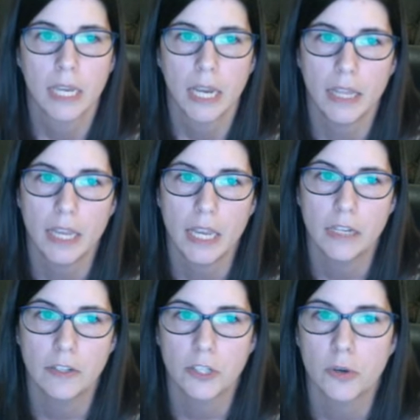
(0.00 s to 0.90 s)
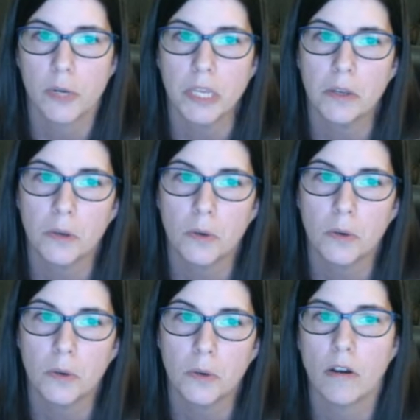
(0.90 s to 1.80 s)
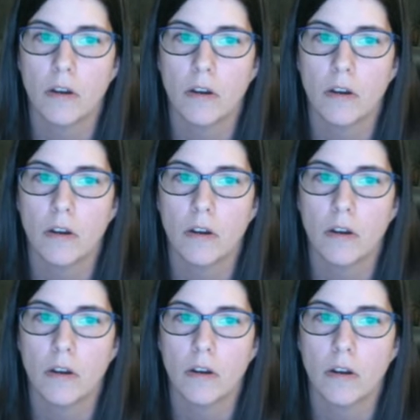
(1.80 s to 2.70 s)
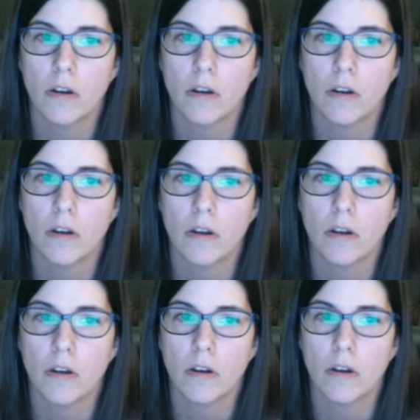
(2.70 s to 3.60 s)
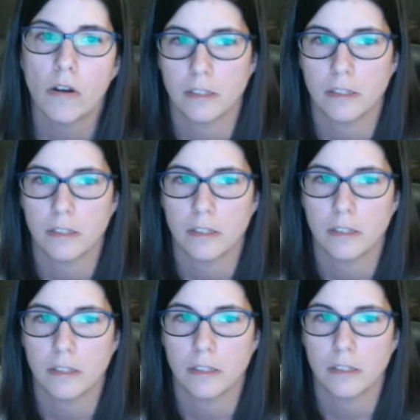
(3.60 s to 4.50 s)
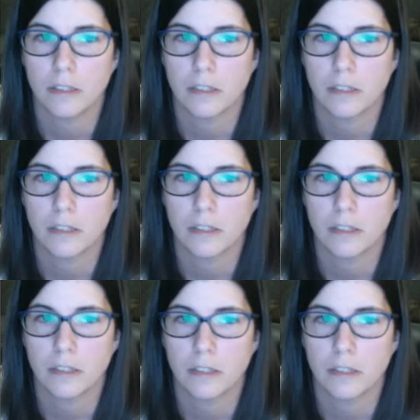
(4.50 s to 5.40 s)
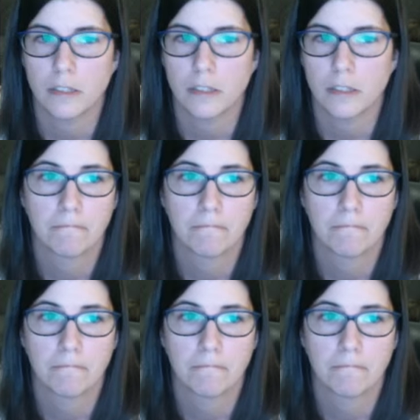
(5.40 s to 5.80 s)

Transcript: And then it's showing you all kinds of different types of activities that you could try.